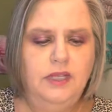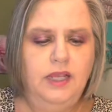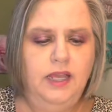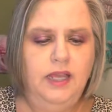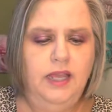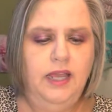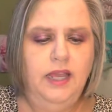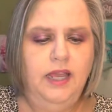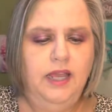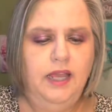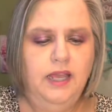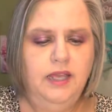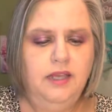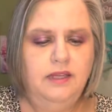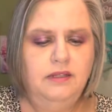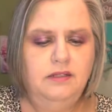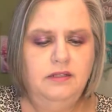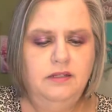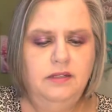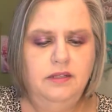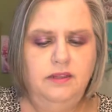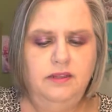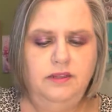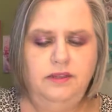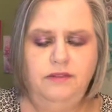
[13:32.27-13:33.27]

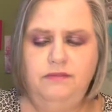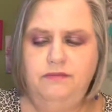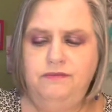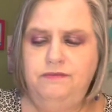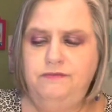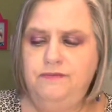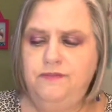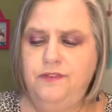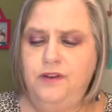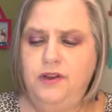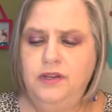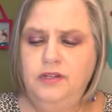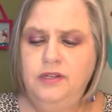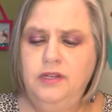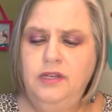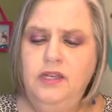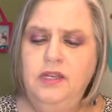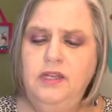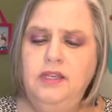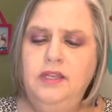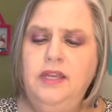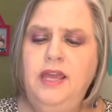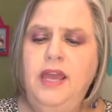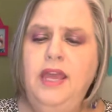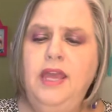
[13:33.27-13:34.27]
And the fun
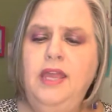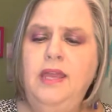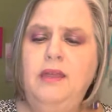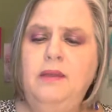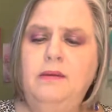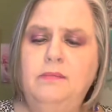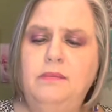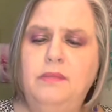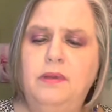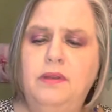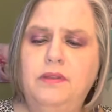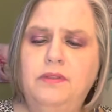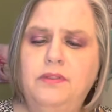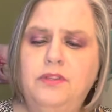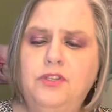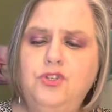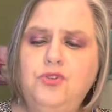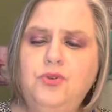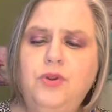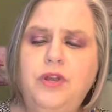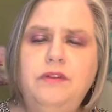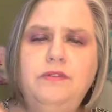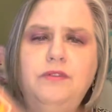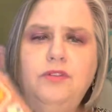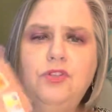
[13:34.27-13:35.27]
game, the
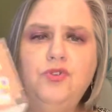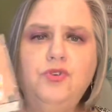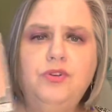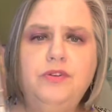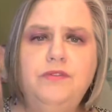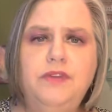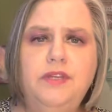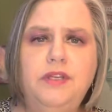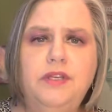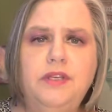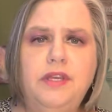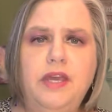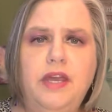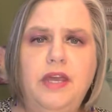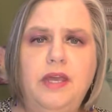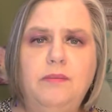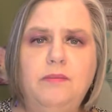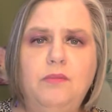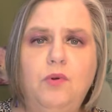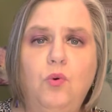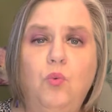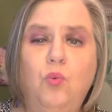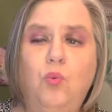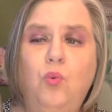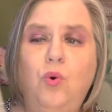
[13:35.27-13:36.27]
travel trivia
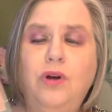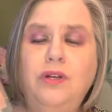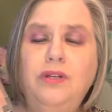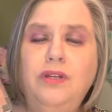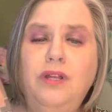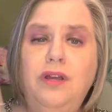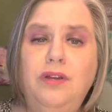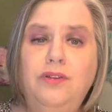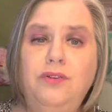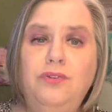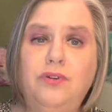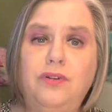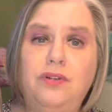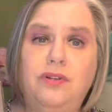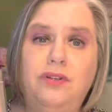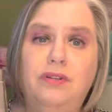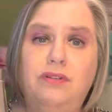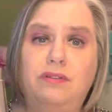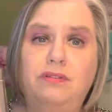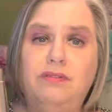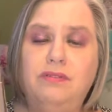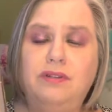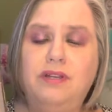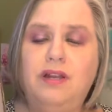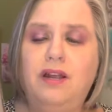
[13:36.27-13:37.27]
game, 100
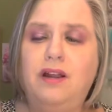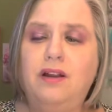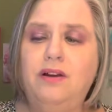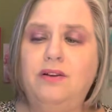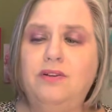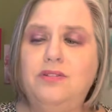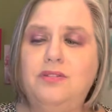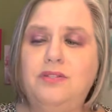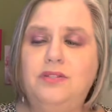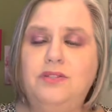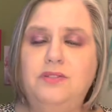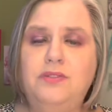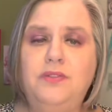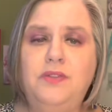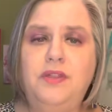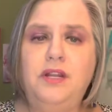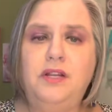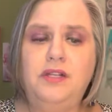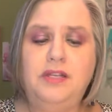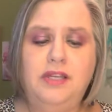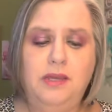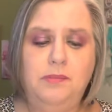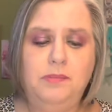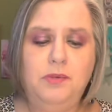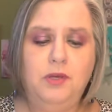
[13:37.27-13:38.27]
cards. So that'll
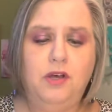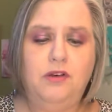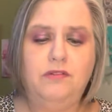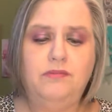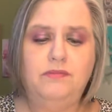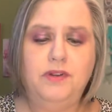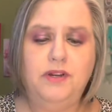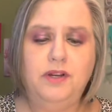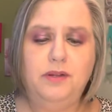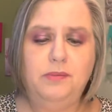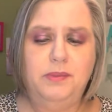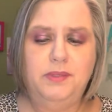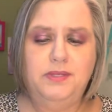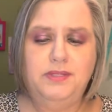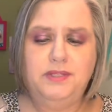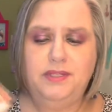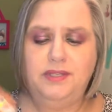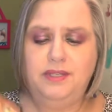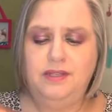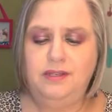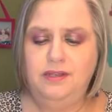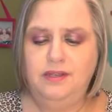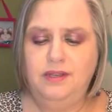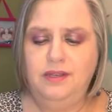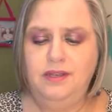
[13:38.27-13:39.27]
keep you all very
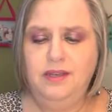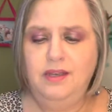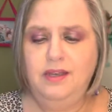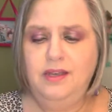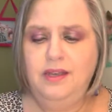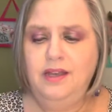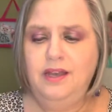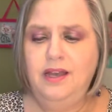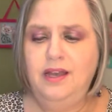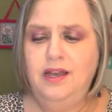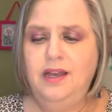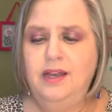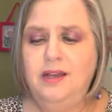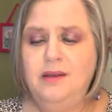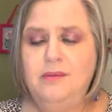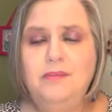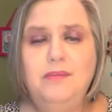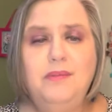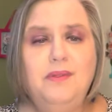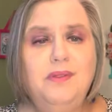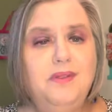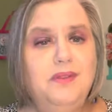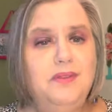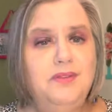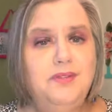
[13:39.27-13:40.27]
busy.
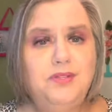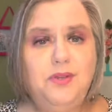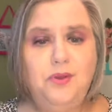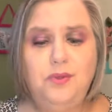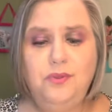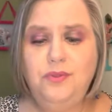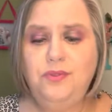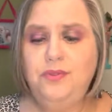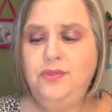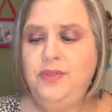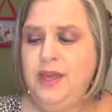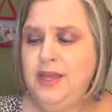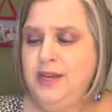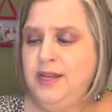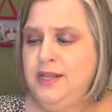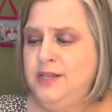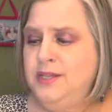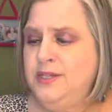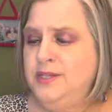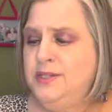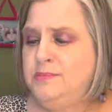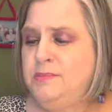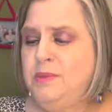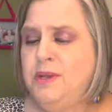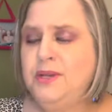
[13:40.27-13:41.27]
So that
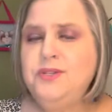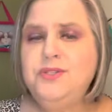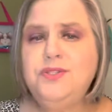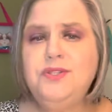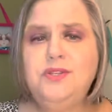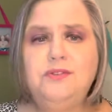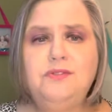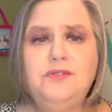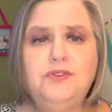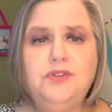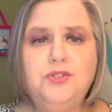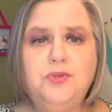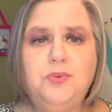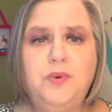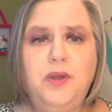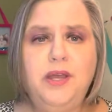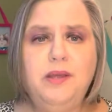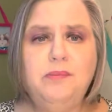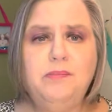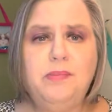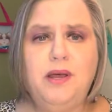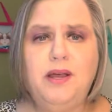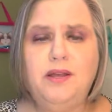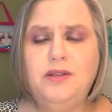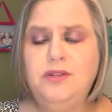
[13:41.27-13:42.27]
is my silver
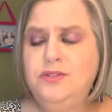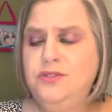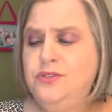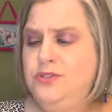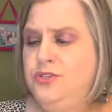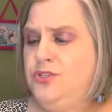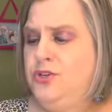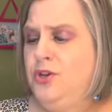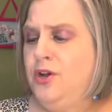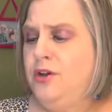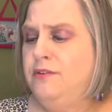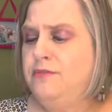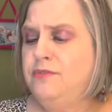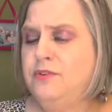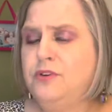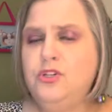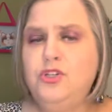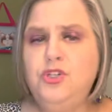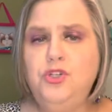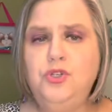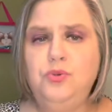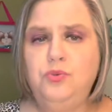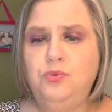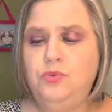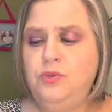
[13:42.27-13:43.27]
swag box, y'all, for
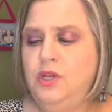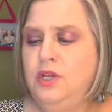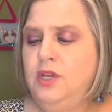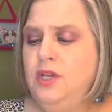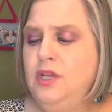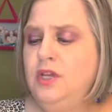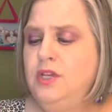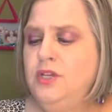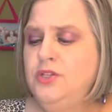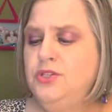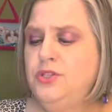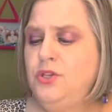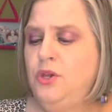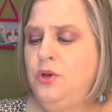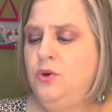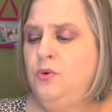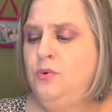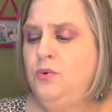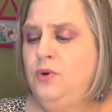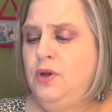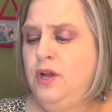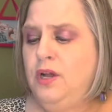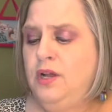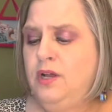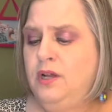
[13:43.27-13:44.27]
June.
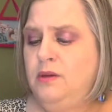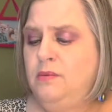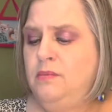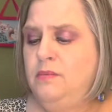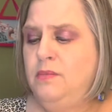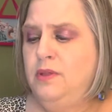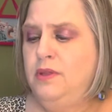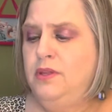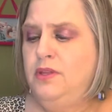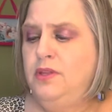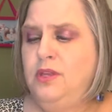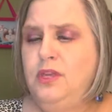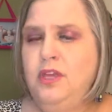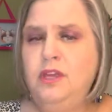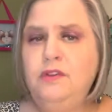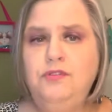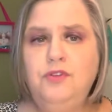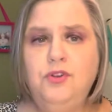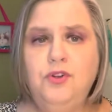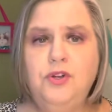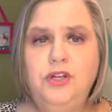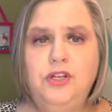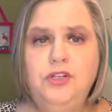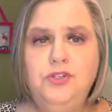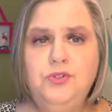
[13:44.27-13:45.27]
So if
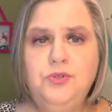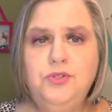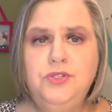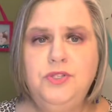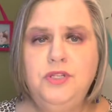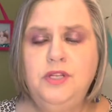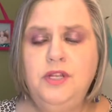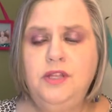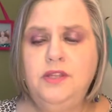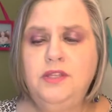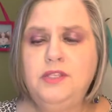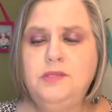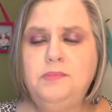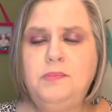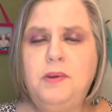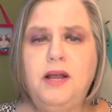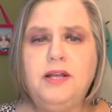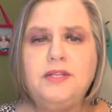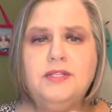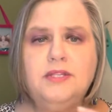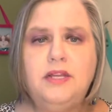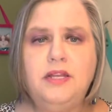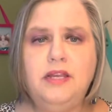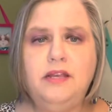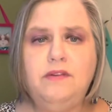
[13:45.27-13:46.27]
you're interested in this
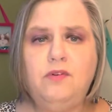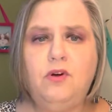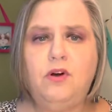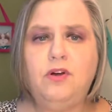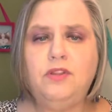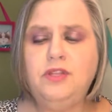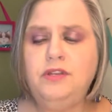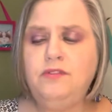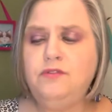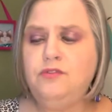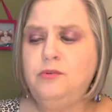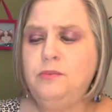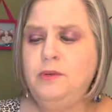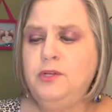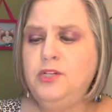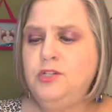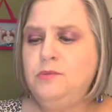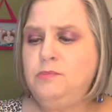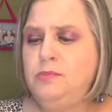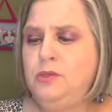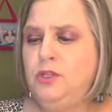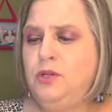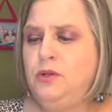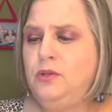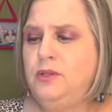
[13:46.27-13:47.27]
box, I'll have all the information
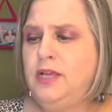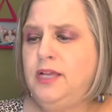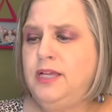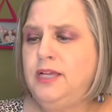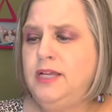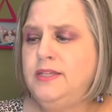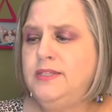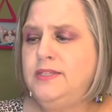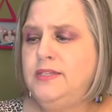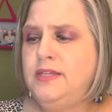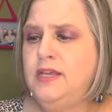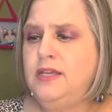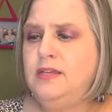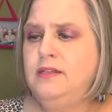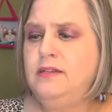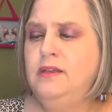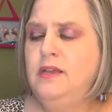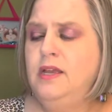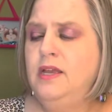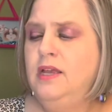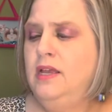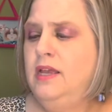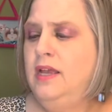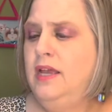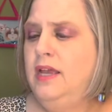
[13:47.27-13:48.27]
below, like I said.
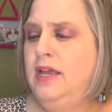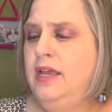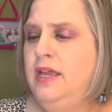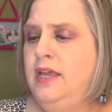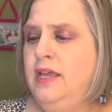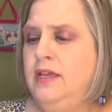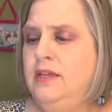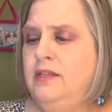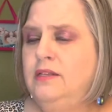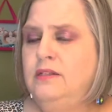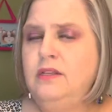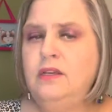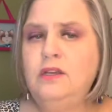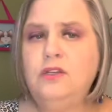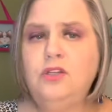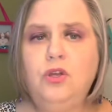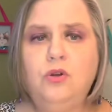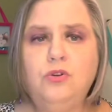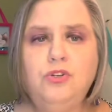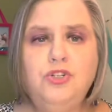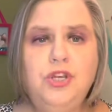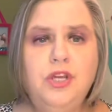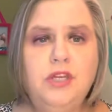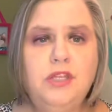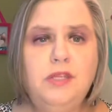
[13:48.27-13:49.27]
And go
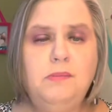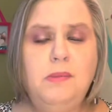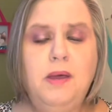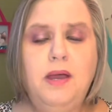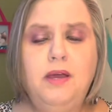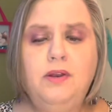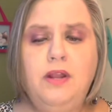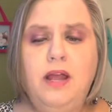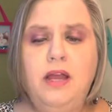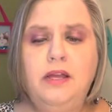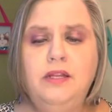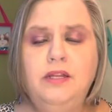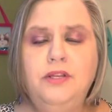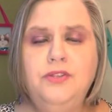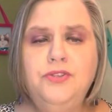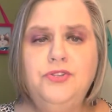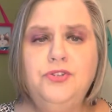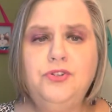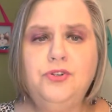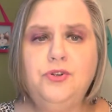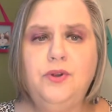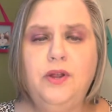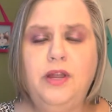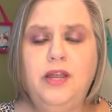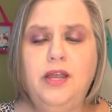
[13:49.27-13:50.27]
check them out on
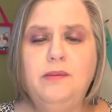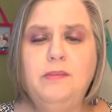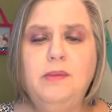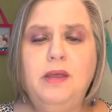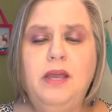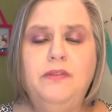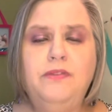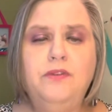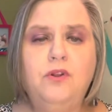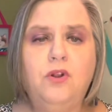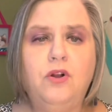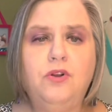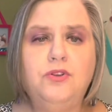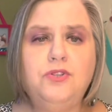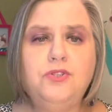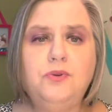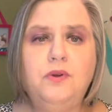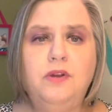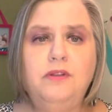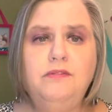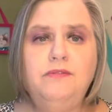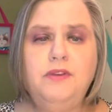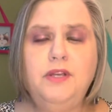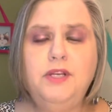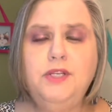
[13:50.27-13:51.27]
Instagram, and they're also
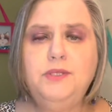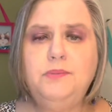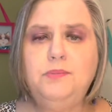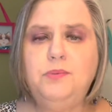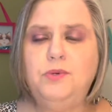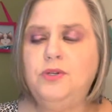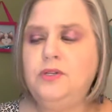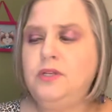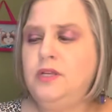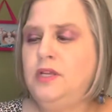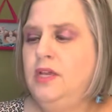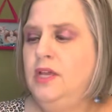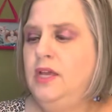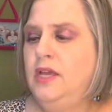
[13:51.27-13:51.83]
on Facebook.